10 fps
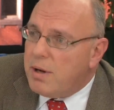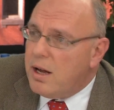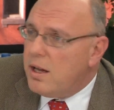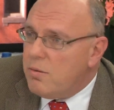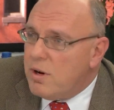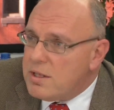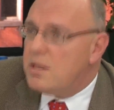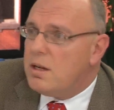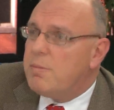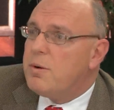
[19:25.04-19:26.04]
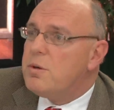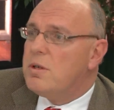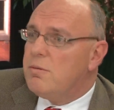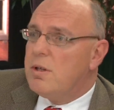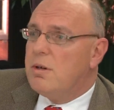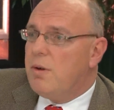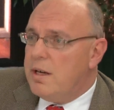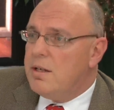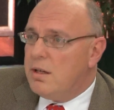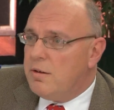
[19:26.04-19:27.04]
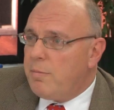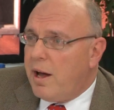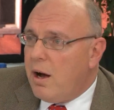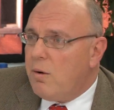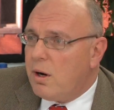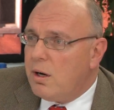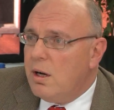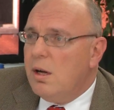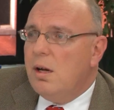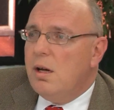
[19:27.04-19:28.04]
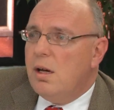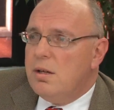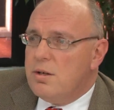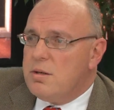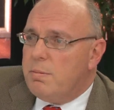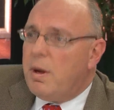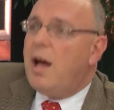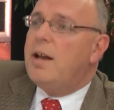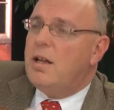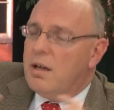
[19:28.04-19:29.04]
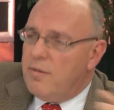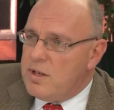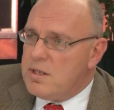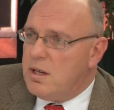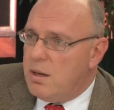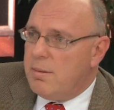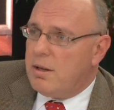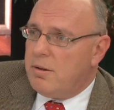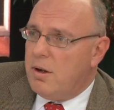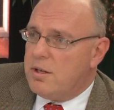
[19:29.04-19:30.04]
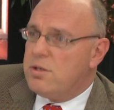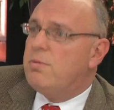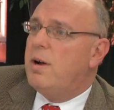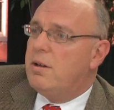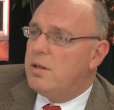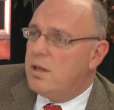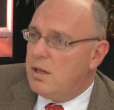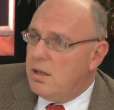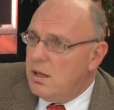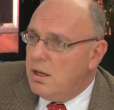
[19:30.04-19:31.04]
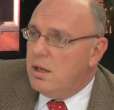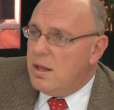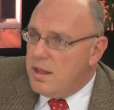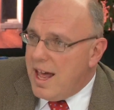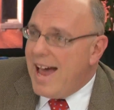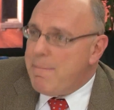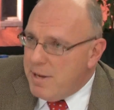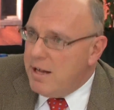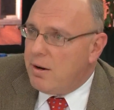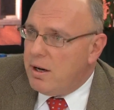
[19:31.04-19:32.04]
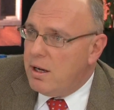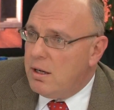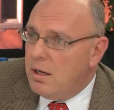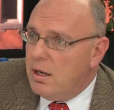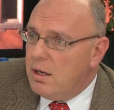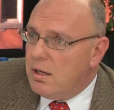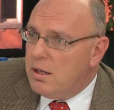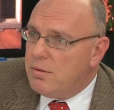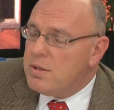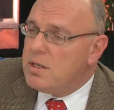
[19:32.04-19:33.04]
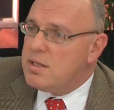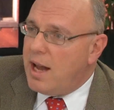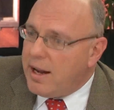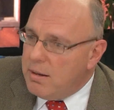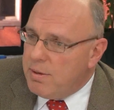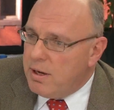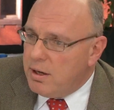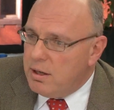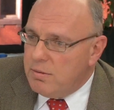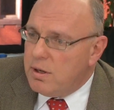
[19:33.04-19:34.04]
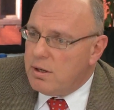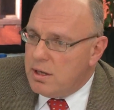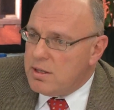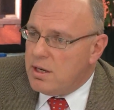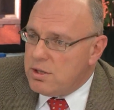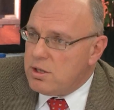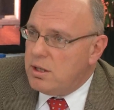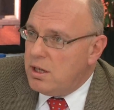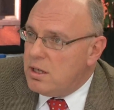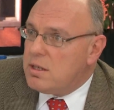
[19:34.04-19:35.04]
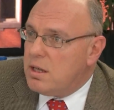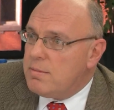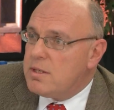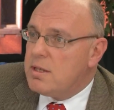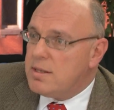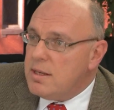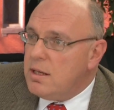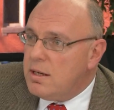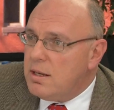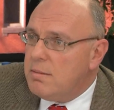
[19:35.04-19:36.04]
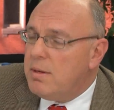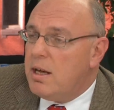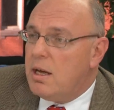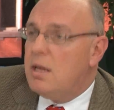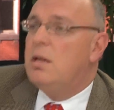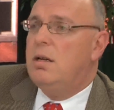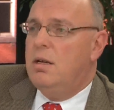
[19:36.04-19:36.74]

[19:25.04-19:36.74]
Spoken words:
he wasn't a person with a great deal of power. And there's a body of Islamic thought surrounding that period. Then there was a second period where essentially Islam succeeded and began